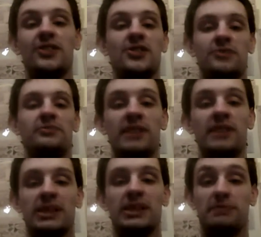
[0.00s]
You'd
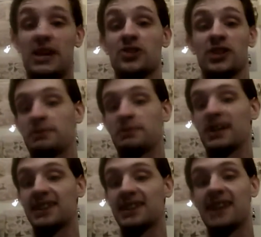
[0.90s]
leave me speechless
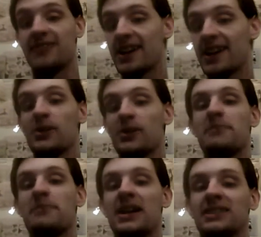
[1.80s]
because I think he's one of
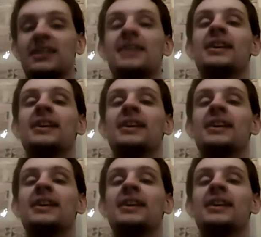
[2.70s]
the best